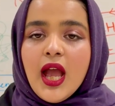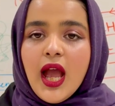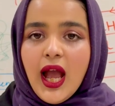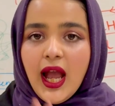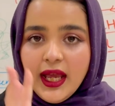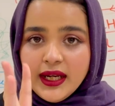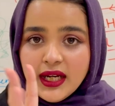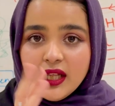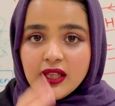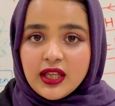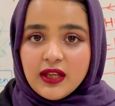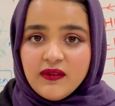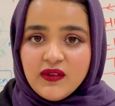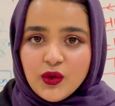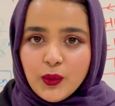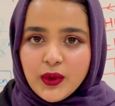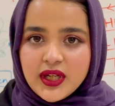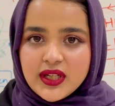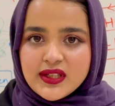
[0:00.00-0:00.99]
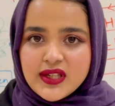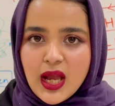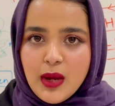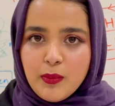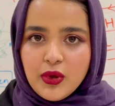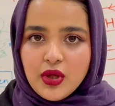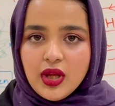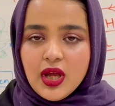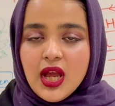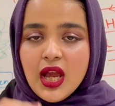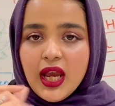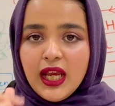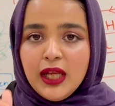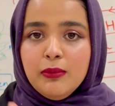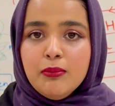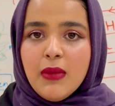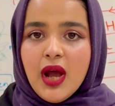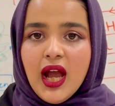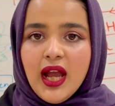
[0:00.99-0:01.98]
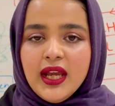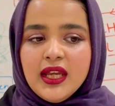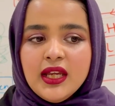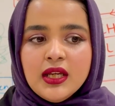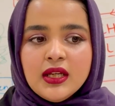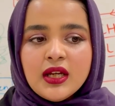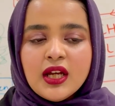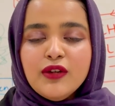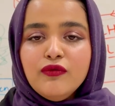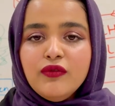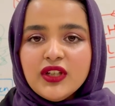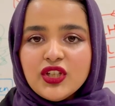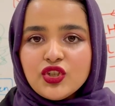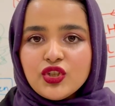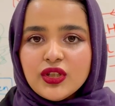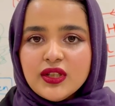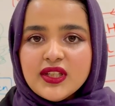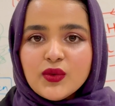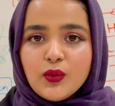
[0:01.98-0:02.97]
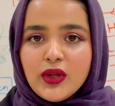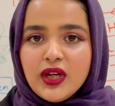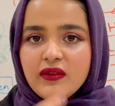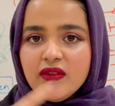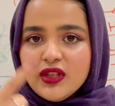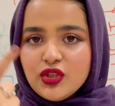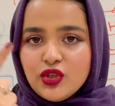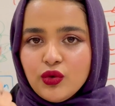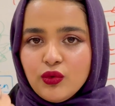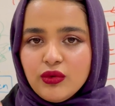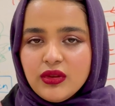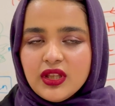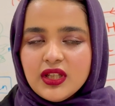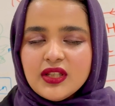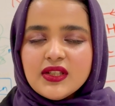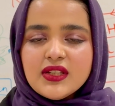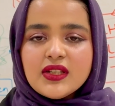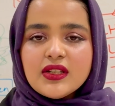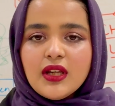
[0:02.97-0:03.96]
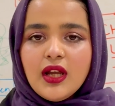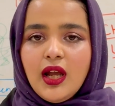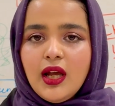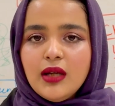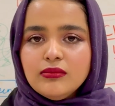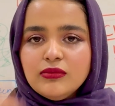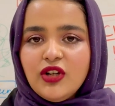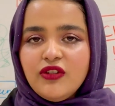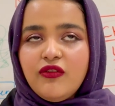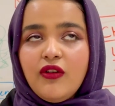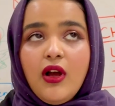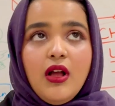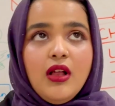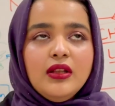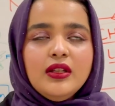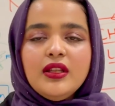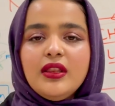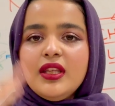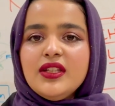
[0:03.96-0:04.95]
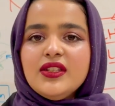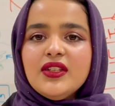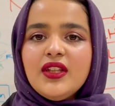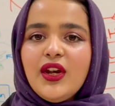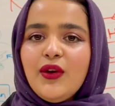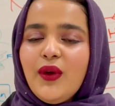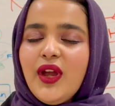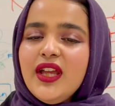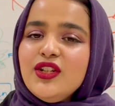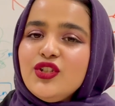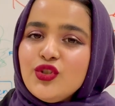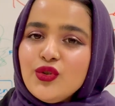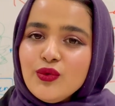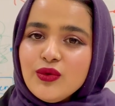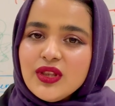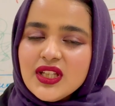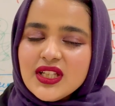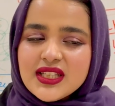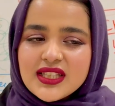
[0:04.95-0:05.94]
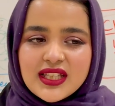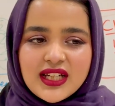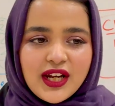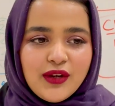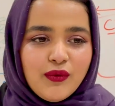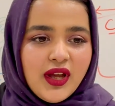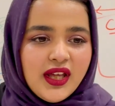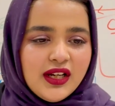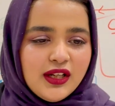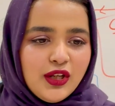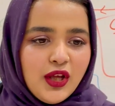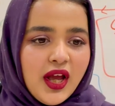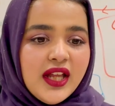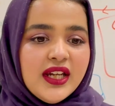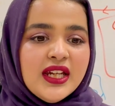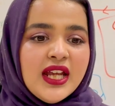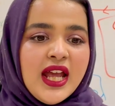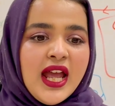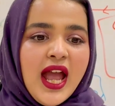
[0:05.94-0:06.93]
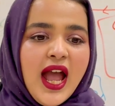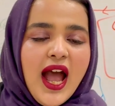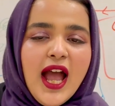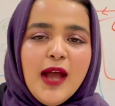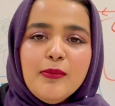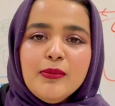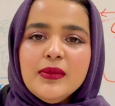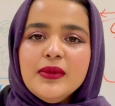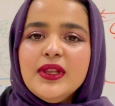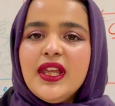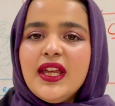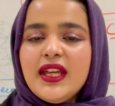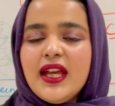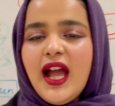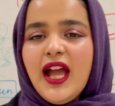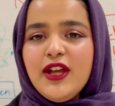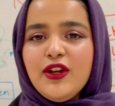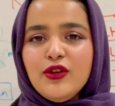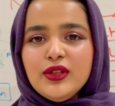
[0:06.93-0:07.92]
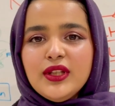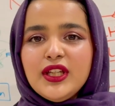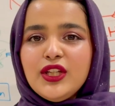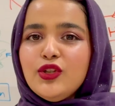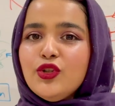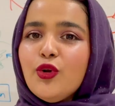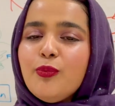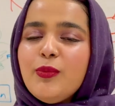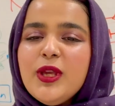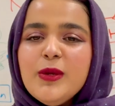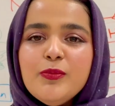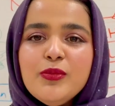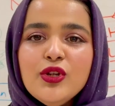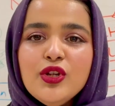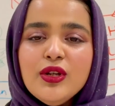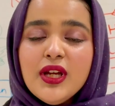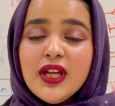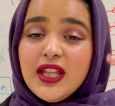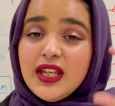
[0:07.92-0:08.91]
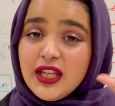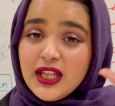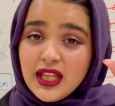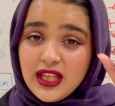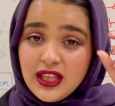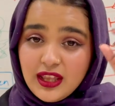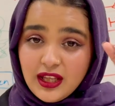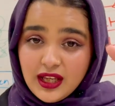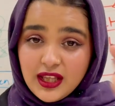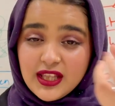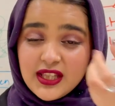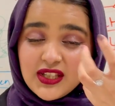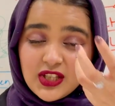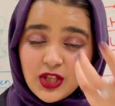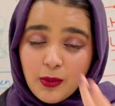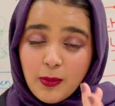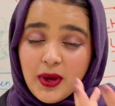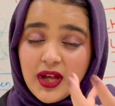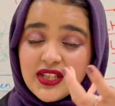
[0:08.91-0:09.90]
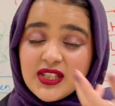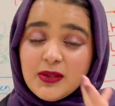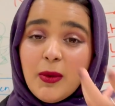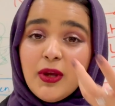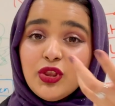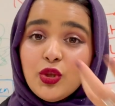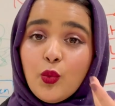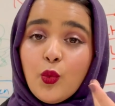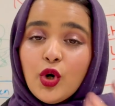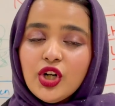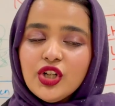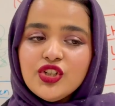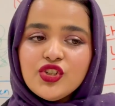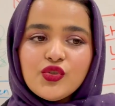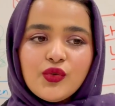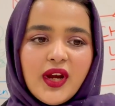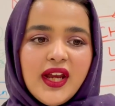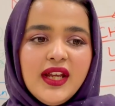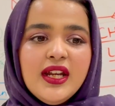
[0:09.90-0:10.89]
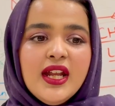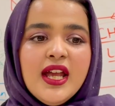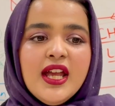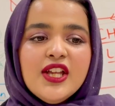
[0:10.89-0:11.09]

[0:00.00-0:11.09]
And I'll give you an example. In my convictions, one of the two things, of all the things that I write, two things that I write a lot, I go like, people, and it's about the words, right?